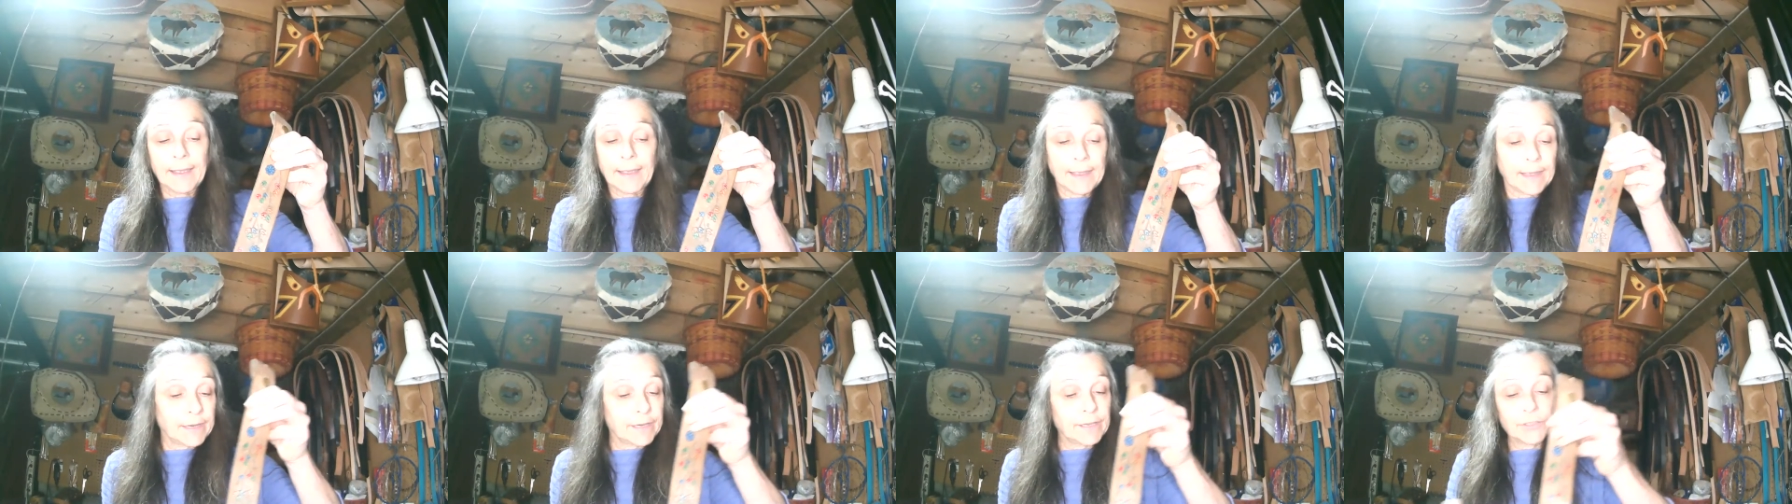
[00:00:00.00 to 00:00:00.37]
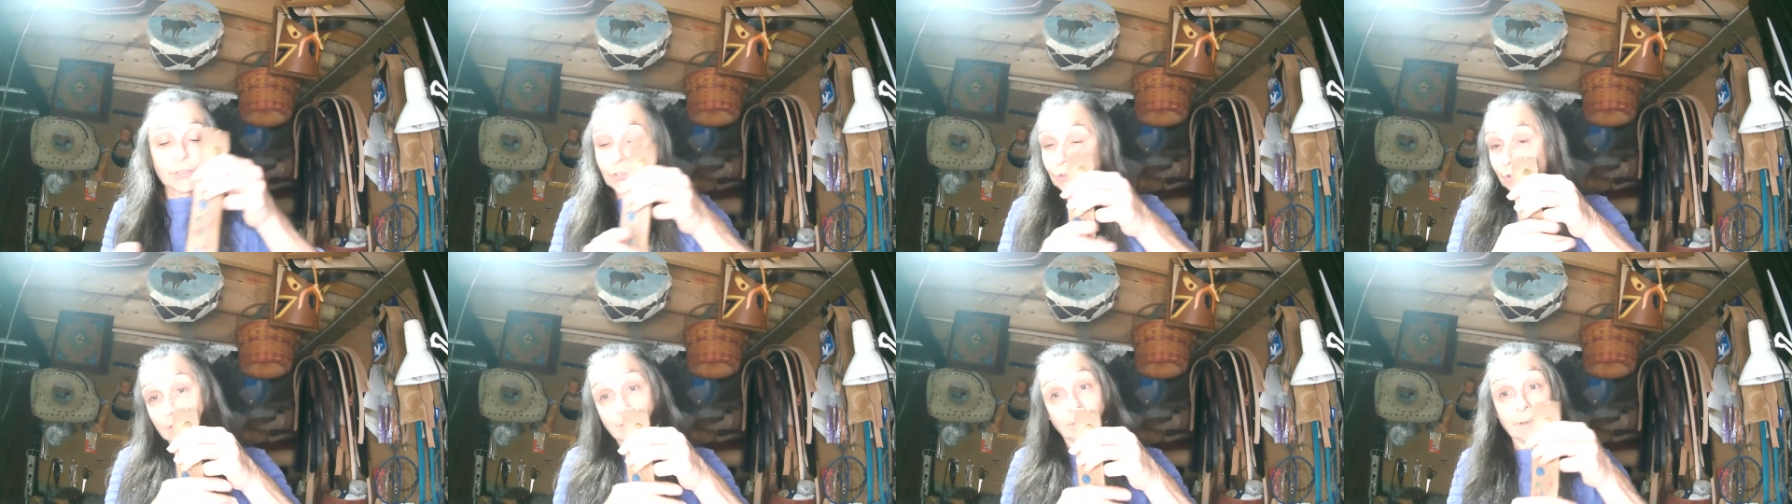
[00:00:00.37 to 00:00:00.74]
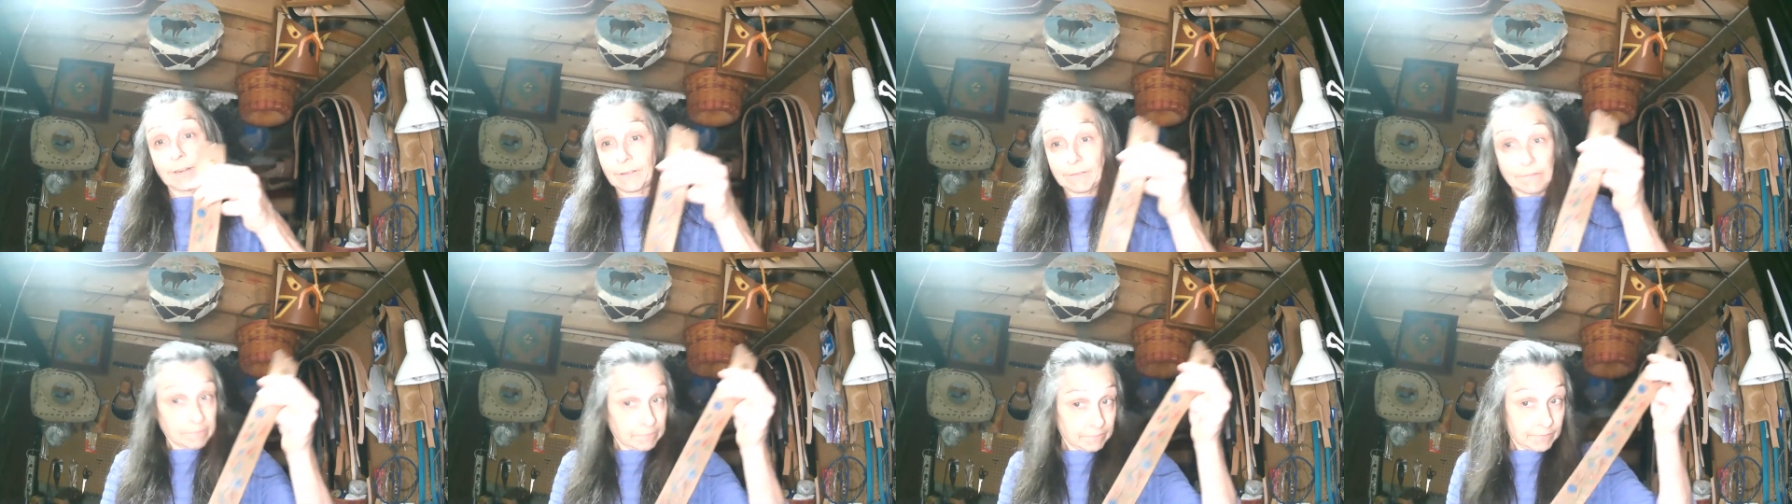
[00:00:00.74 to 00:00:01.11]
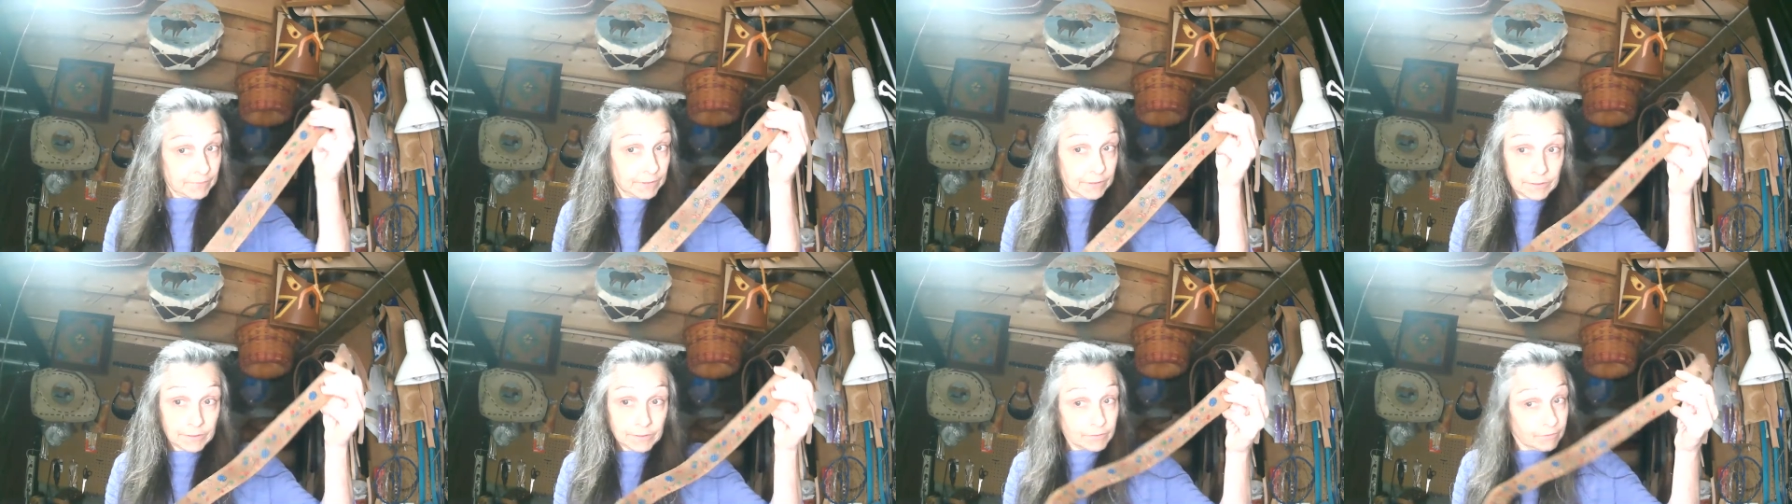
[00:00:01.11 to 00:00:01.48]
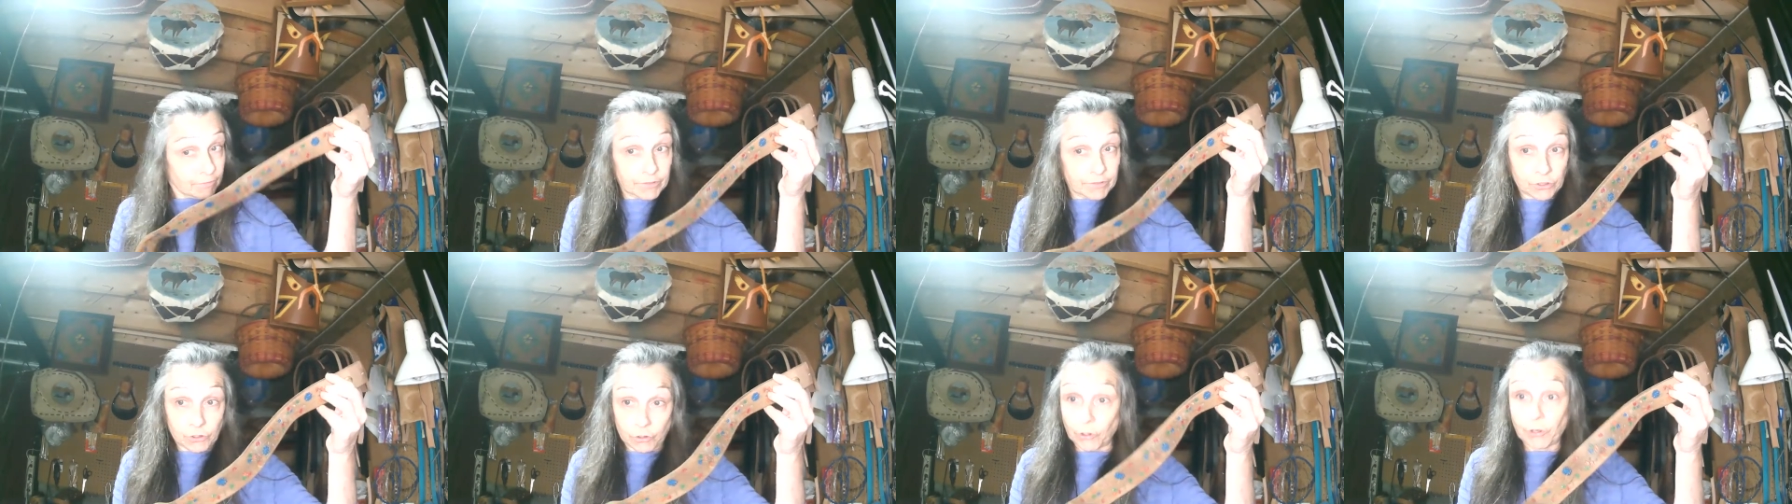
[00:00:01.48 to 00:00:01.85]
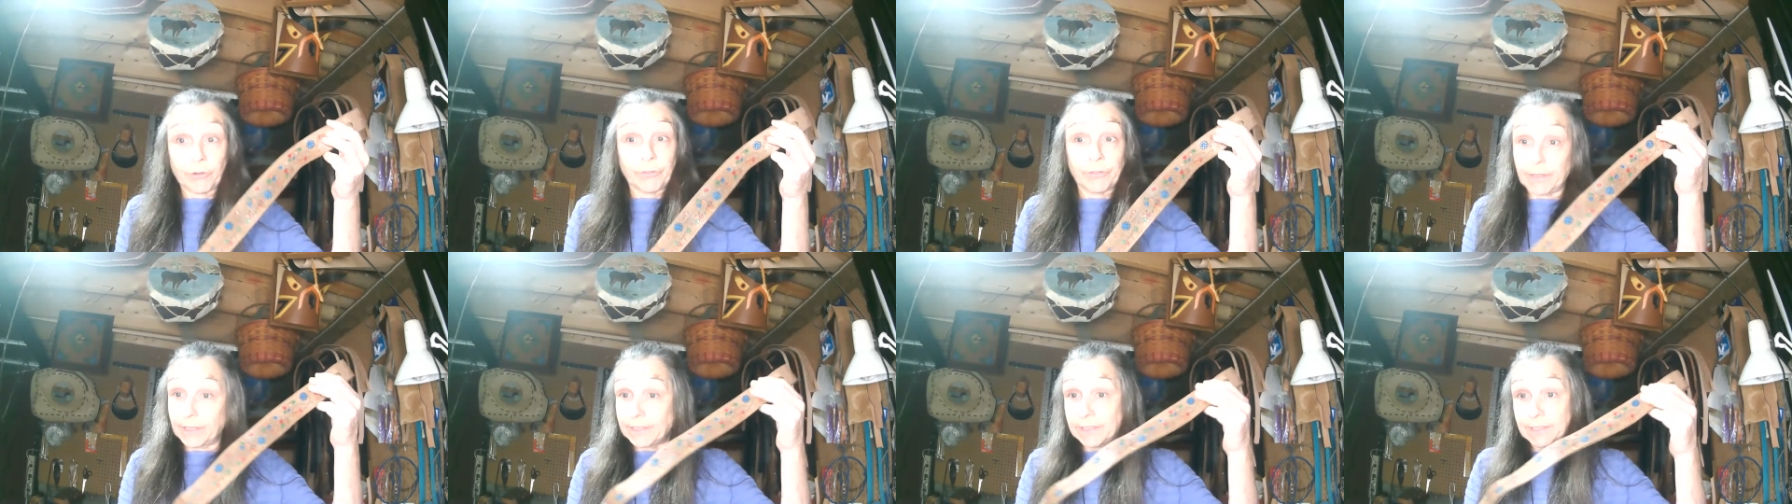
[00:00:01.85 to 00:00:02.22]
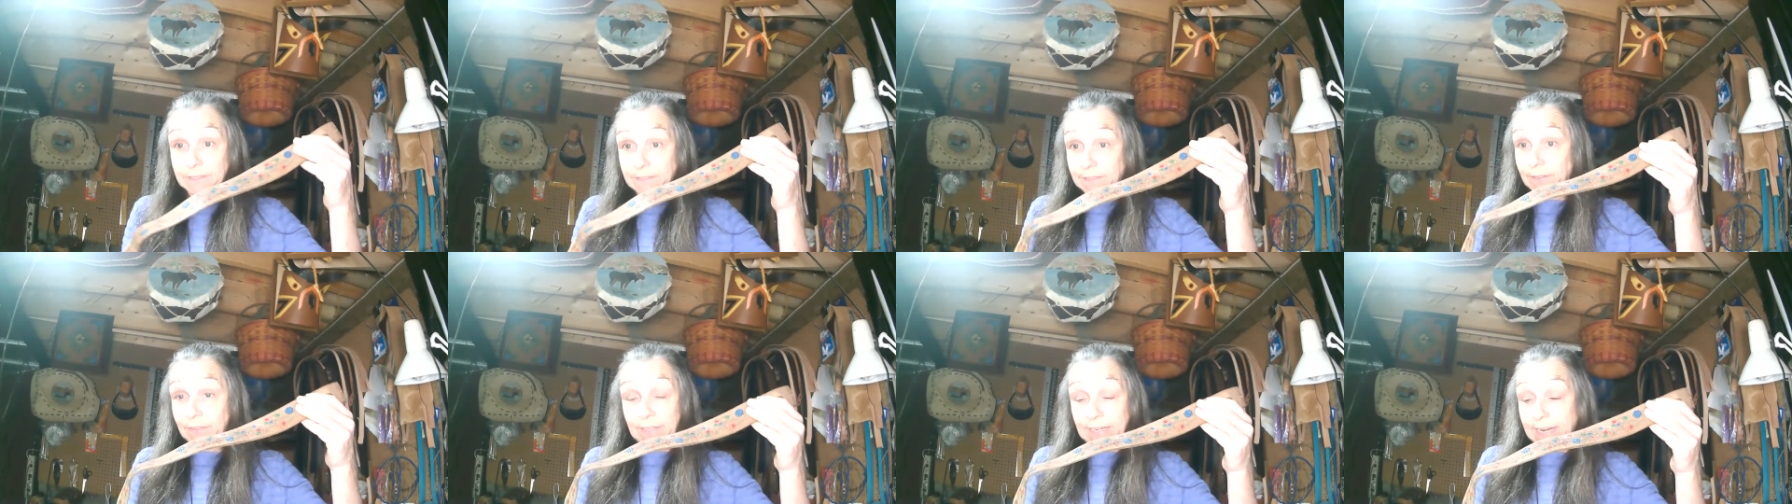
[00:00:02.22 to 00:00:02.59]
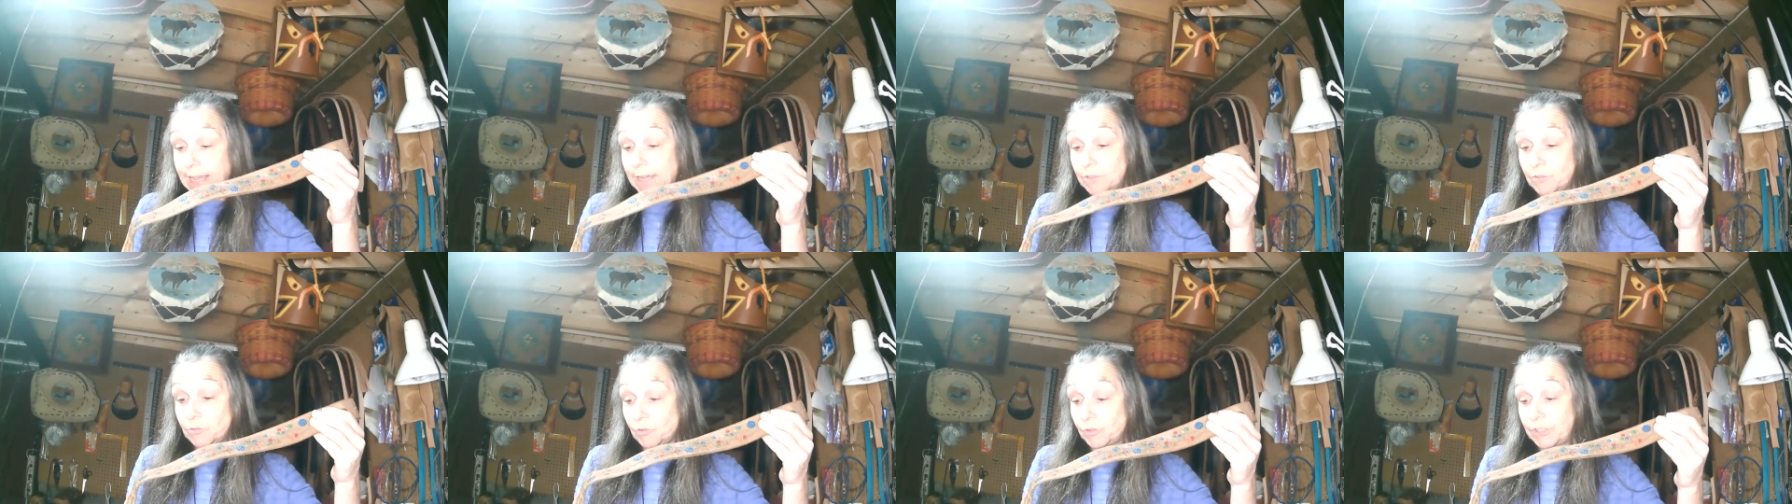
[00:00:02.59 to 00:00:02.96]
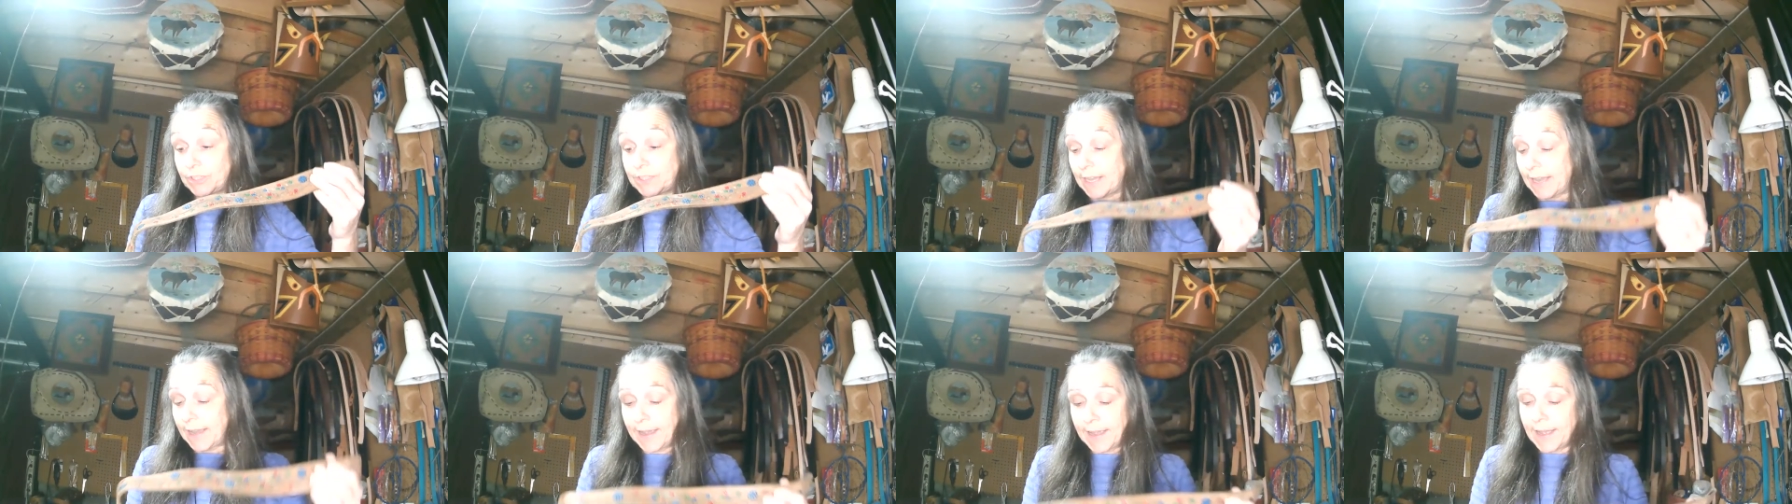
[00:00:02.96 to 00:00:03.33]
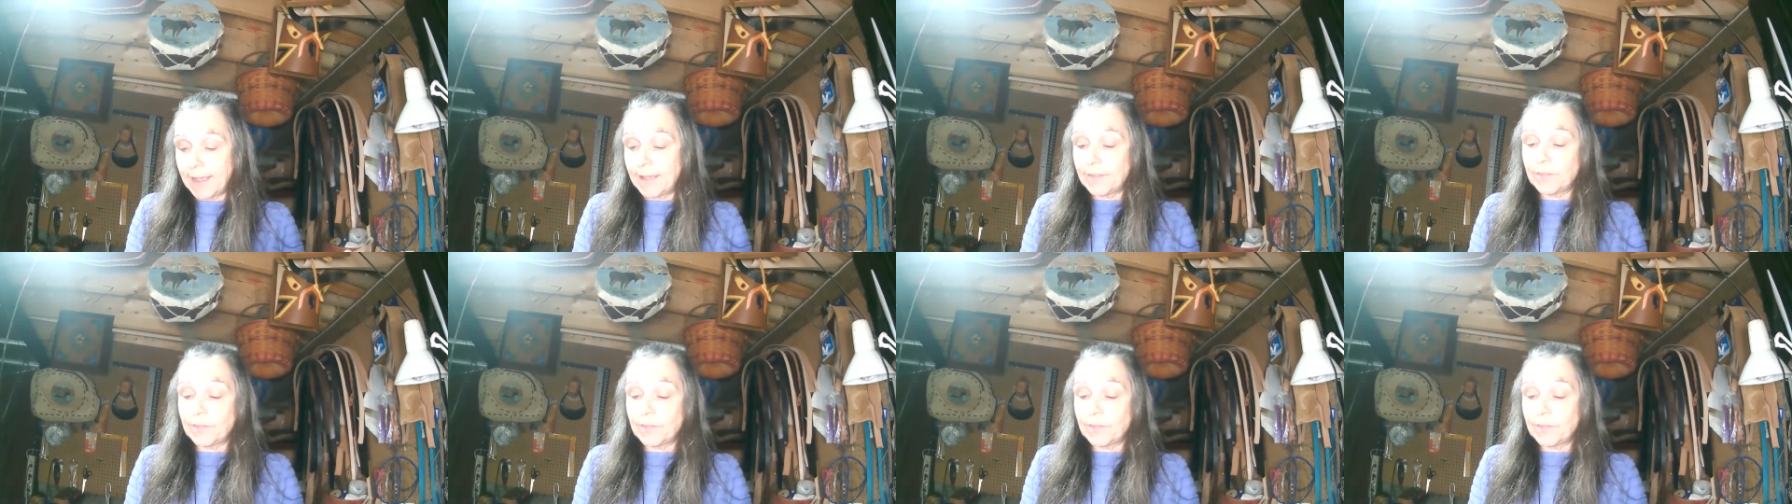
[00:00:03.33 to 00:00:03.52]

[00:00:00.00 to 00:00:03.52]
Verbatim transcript: It is going to return this to the natural state.